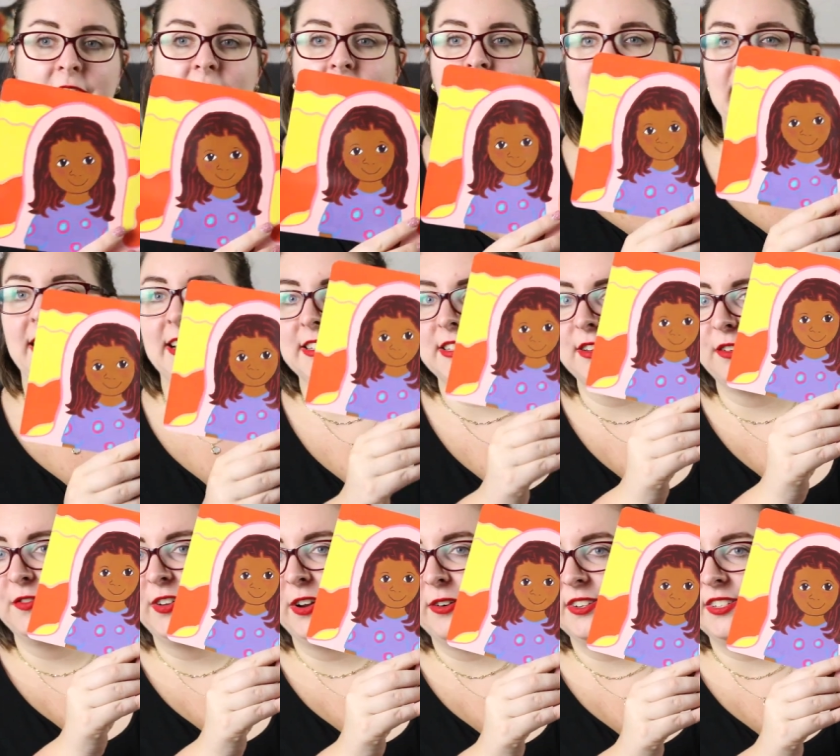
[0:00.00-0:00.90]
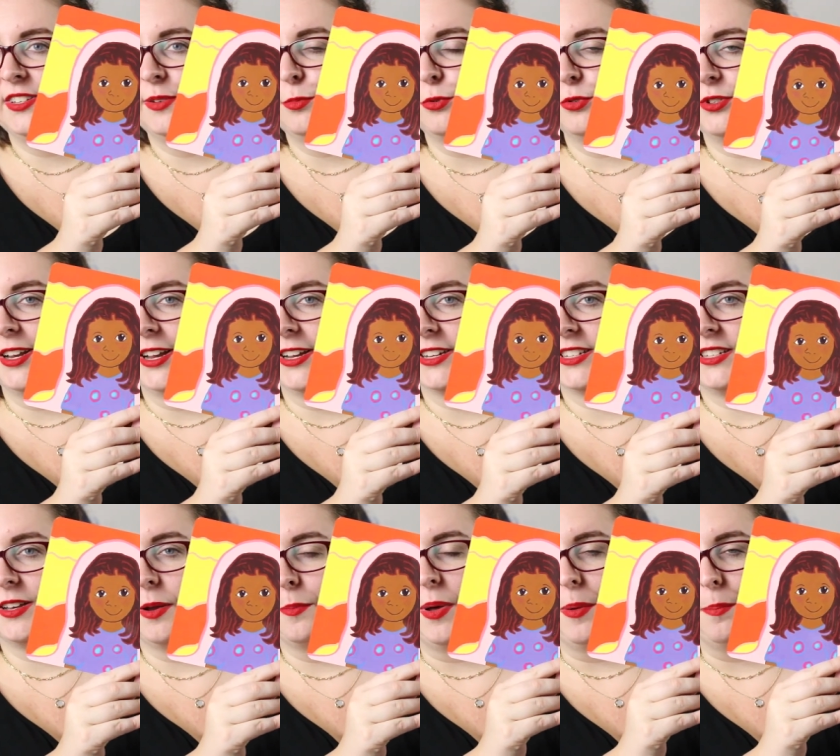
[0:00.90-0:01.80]
It has very simple
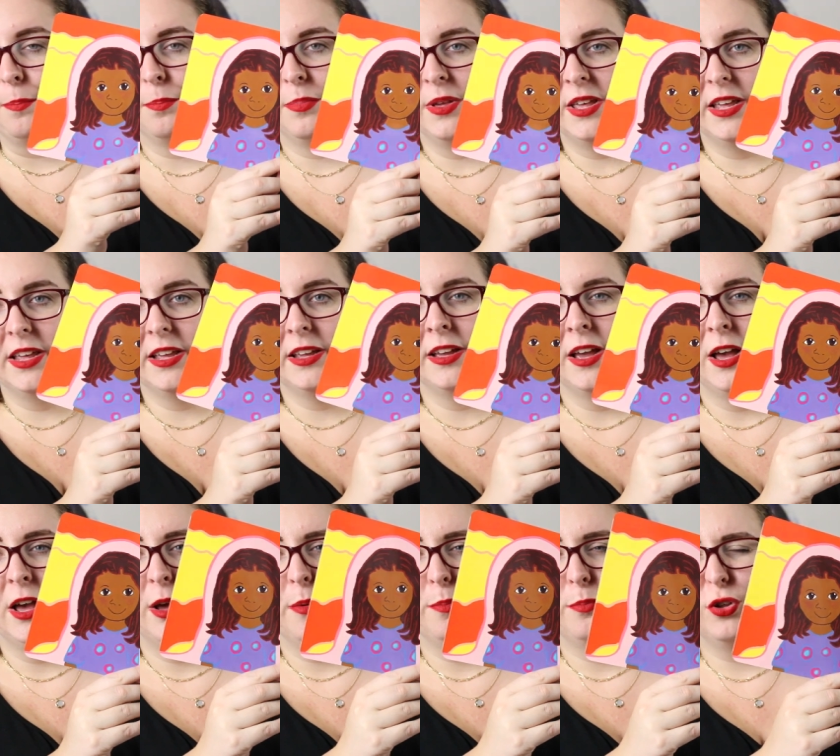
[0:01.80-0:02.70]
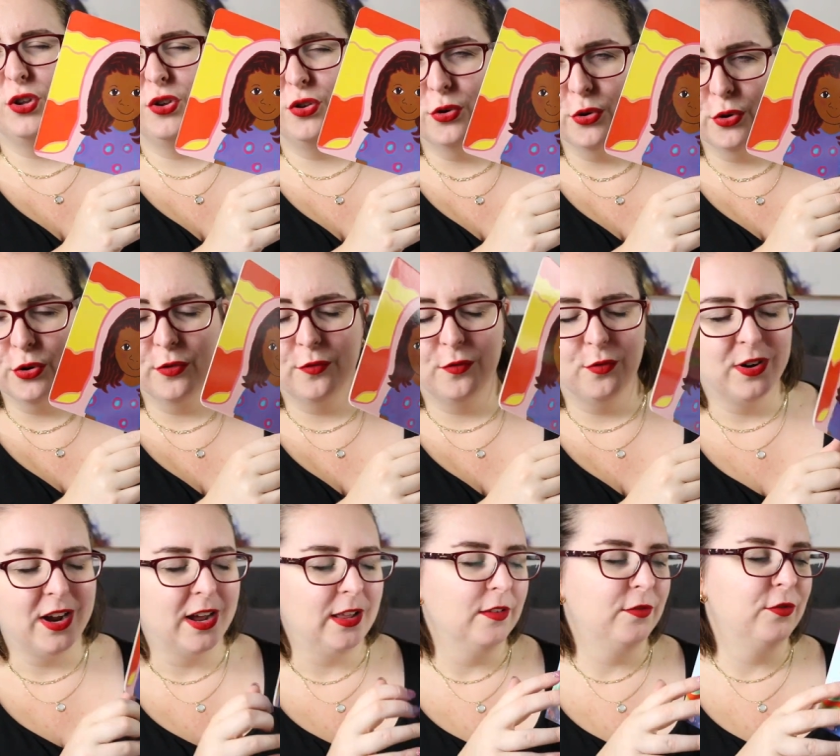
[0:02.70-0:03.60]
text, but big, beautiful,
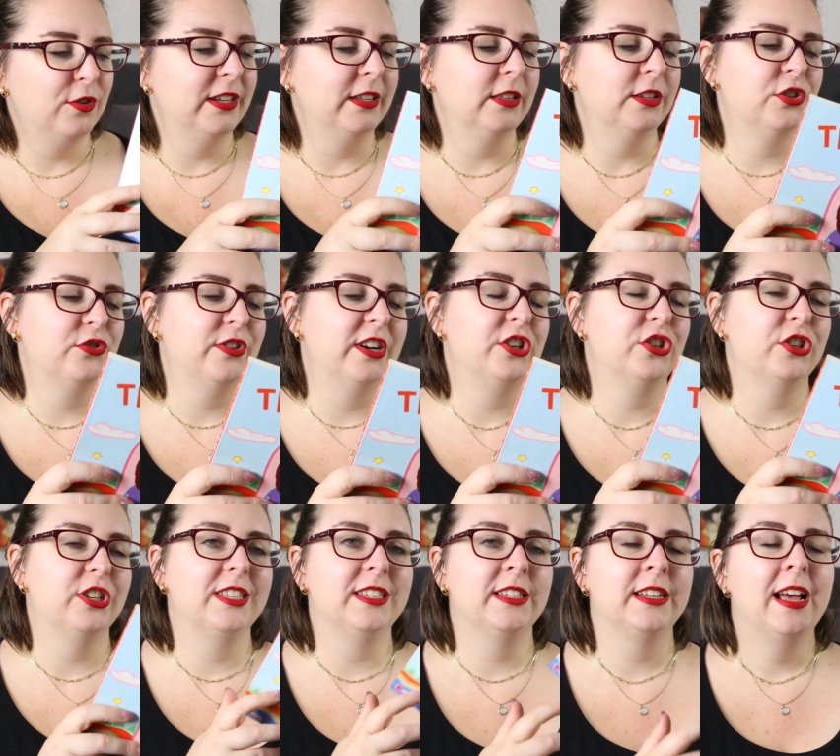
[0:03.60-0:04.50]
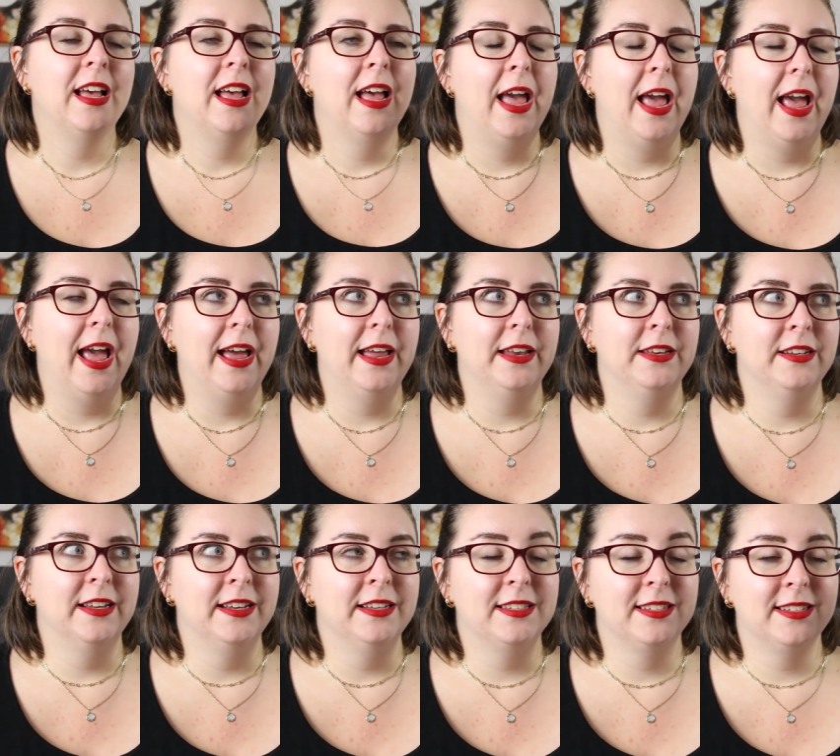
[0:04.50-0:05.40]
colorful illustrations, and
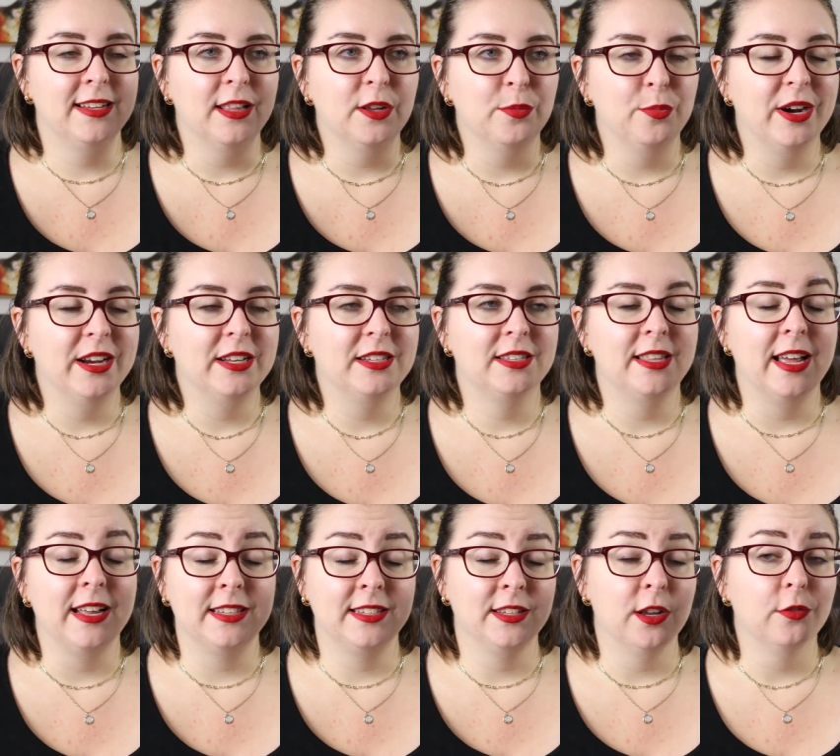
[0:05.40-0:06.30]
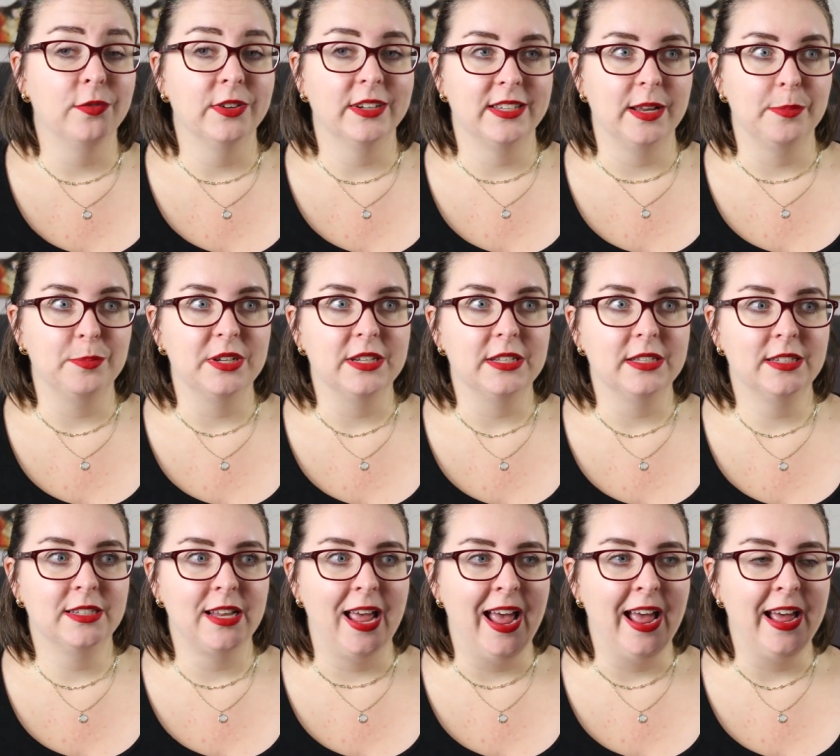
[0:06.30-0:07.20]
it celebrates that
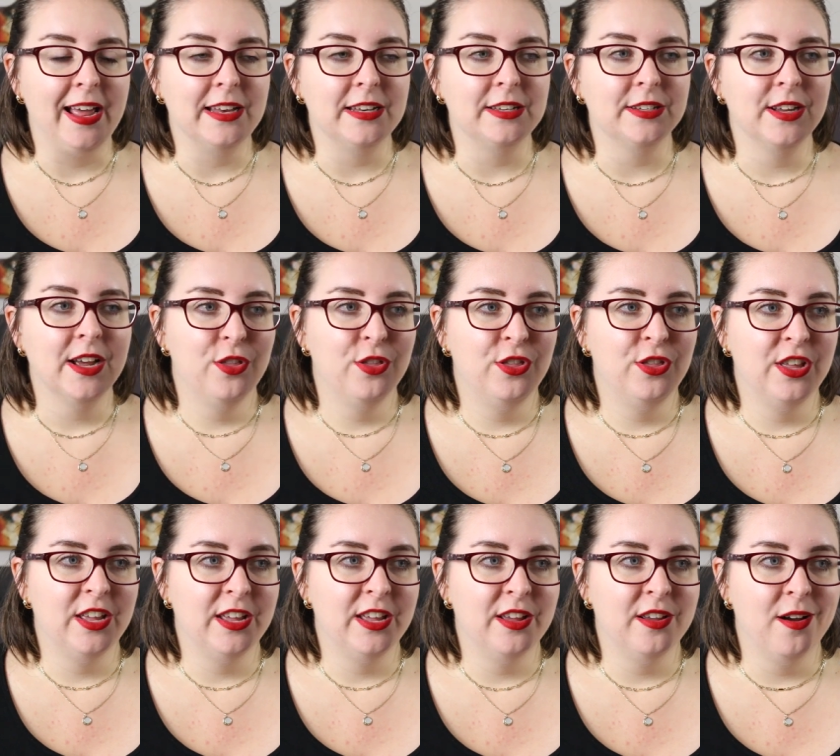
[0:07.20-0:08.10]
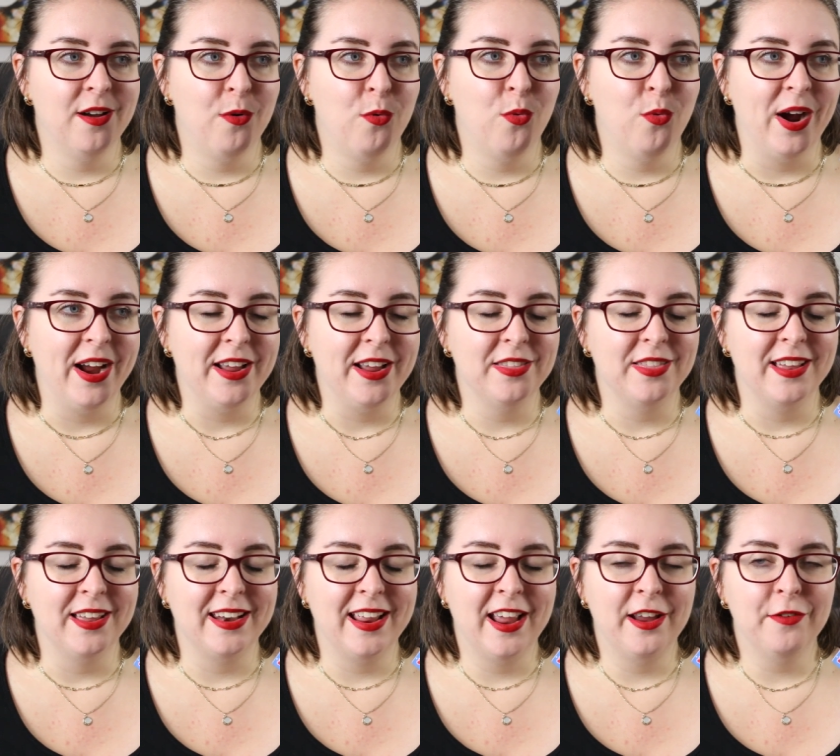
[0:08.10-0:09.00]
self-acceptance and the way
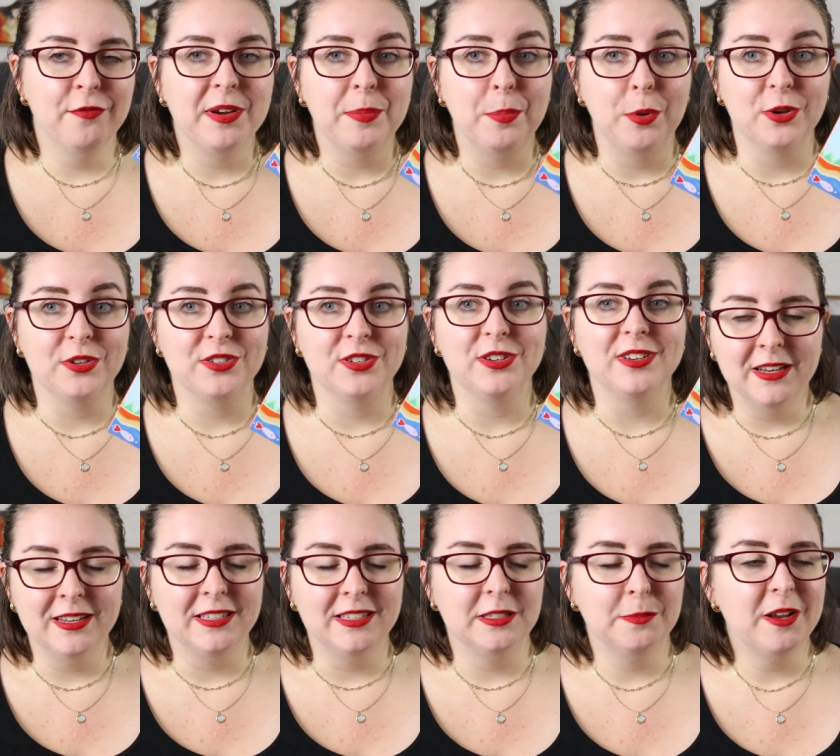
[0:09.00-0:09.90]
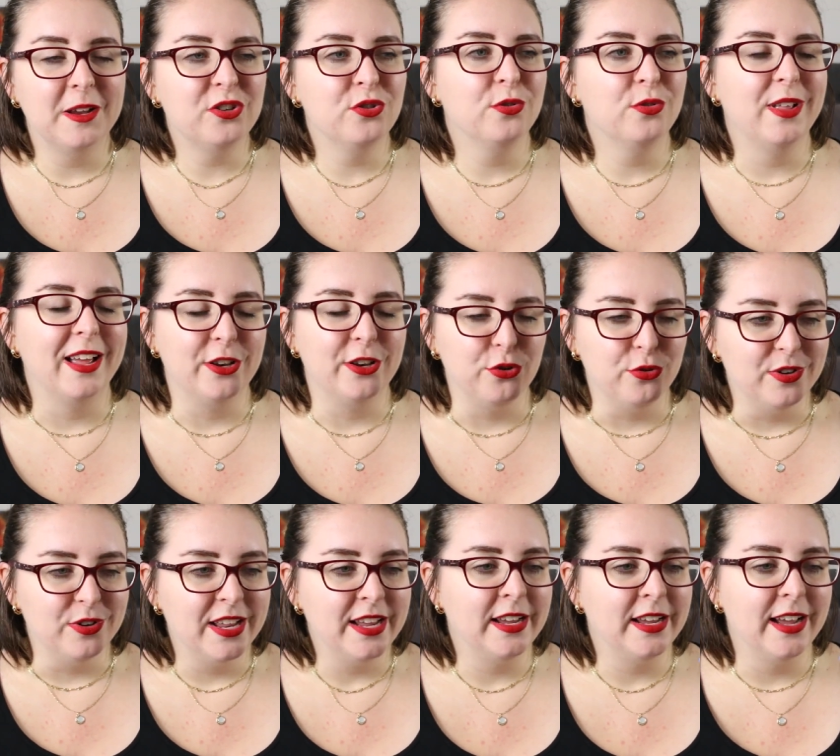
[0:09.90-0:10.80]
that every person is special and
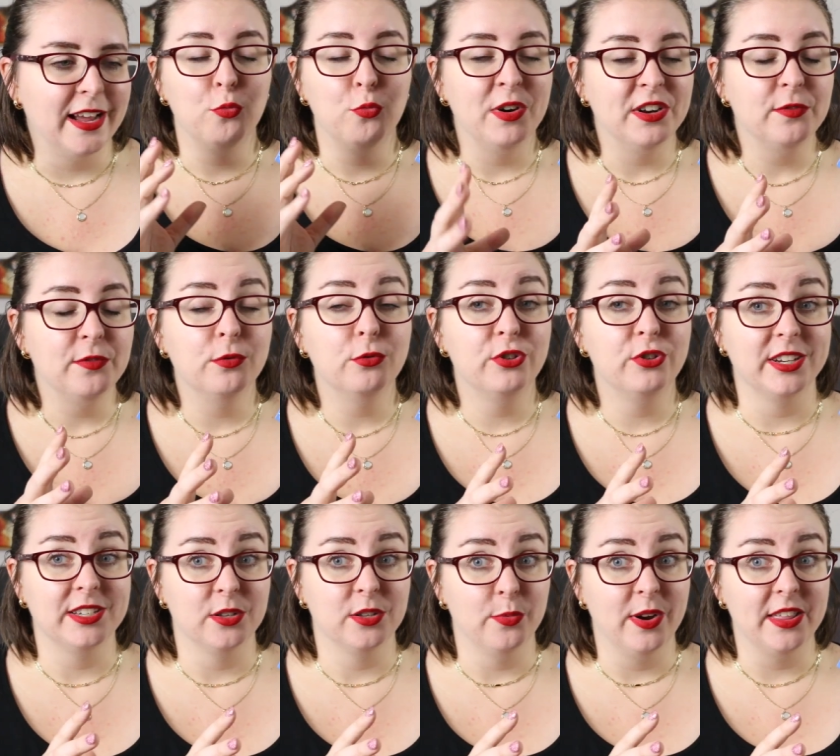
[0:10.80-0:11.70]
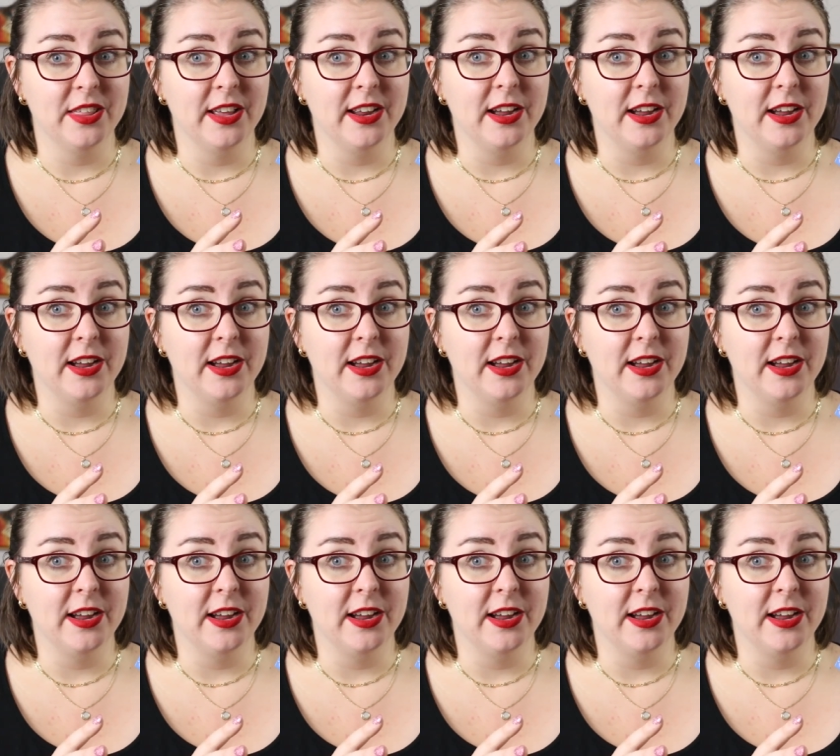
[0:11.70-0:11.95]
unique, wonderful just the way they